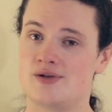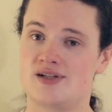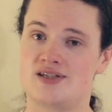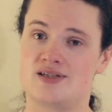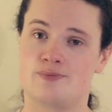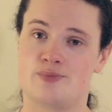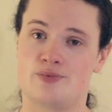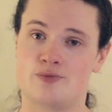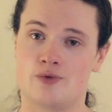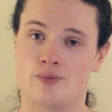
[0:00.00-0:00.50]

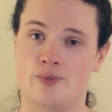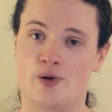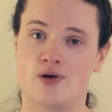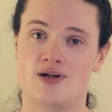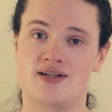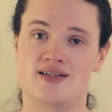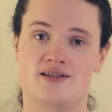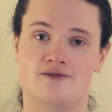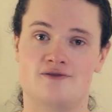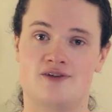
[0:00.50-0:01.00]
recent
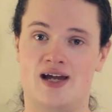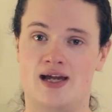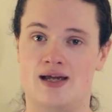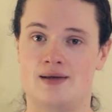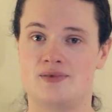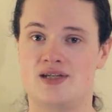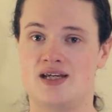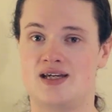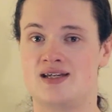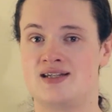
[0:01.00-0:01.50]
reports of
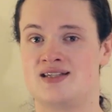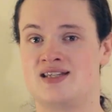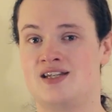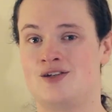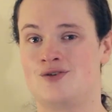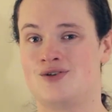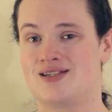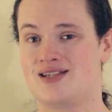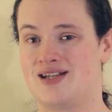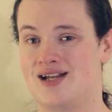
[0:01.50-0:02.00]
AMD
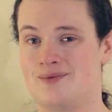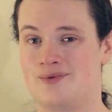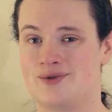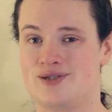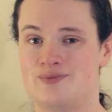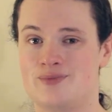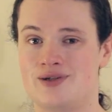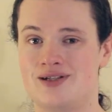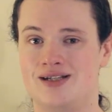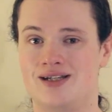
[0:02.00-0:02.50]
continuing to
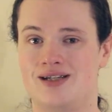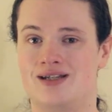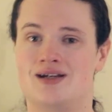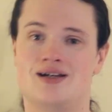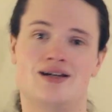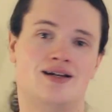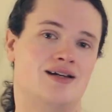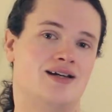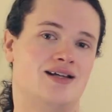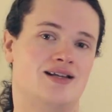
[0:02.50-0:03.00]
hemorrhage money
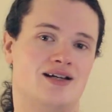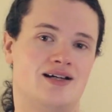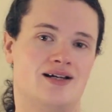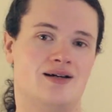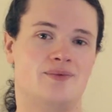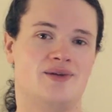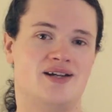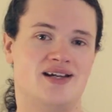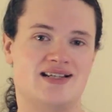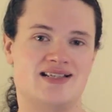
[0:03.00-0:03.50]
and the
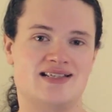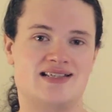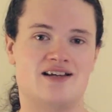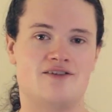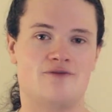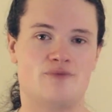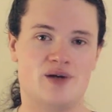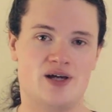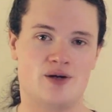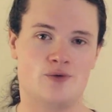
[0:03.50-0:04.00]
company
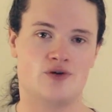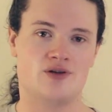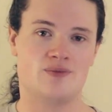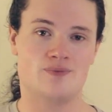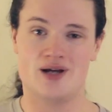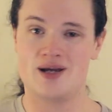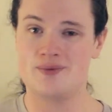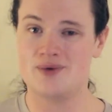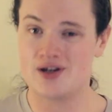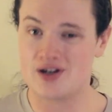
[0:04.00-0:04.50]
itself being
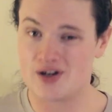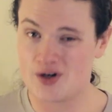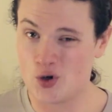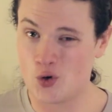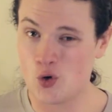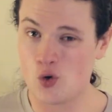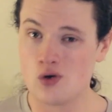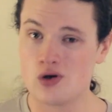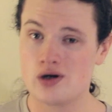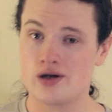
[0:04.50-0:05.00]
worth maybe a
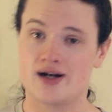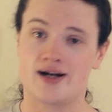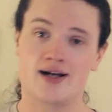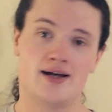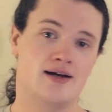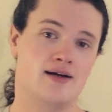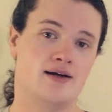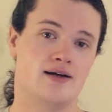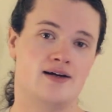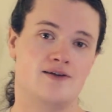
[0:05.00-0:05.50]
quarter
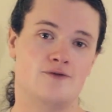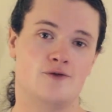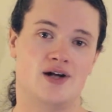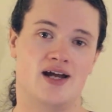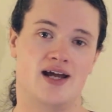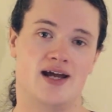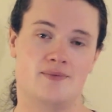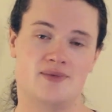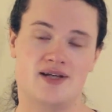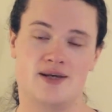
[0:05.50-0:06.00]
of
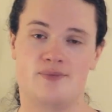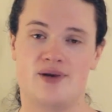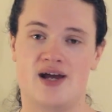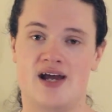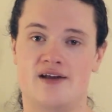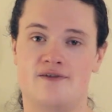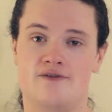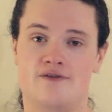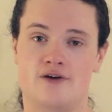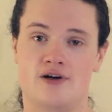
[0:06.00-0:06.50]
what AMD
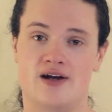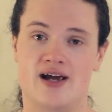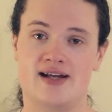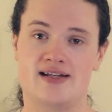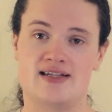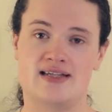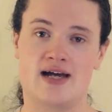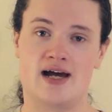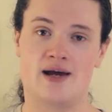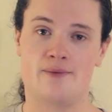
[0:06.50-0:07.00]
paid for
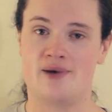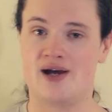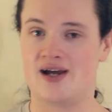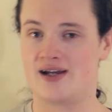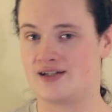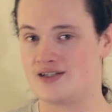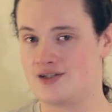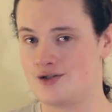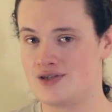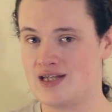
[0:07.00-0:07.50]
ATI
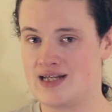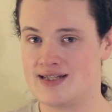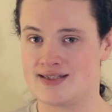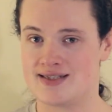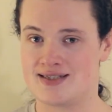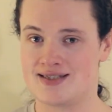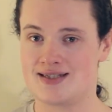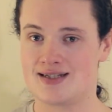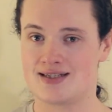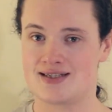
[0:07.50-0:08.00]
back in
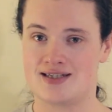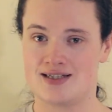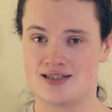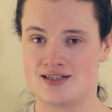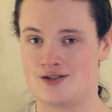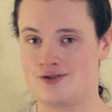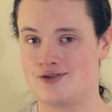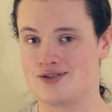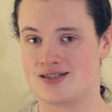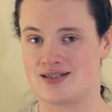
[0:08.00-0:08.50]
2006,
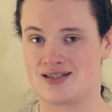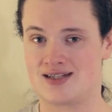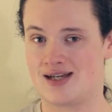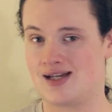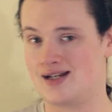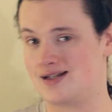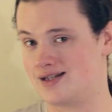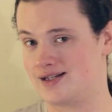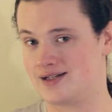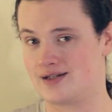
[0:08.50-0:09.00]
this news is
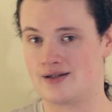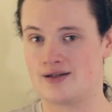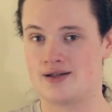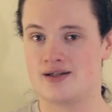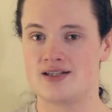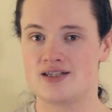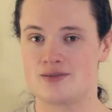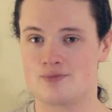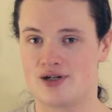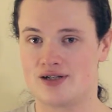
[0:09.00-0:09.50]
kind of like
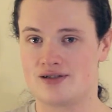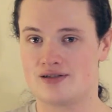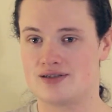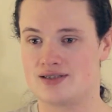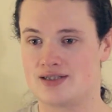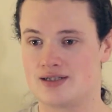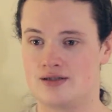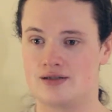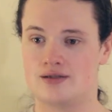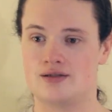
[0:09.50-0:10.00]

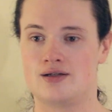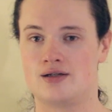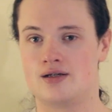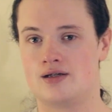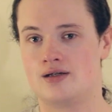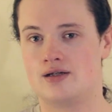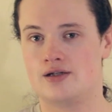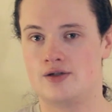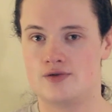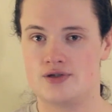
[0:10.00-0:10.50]
sprinkles on a
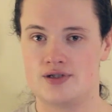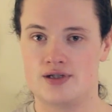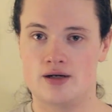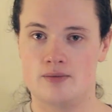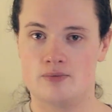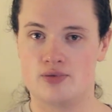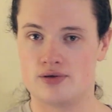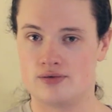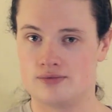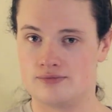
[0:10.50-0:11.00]
huge
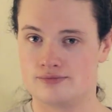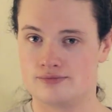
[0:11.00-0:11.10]
dump.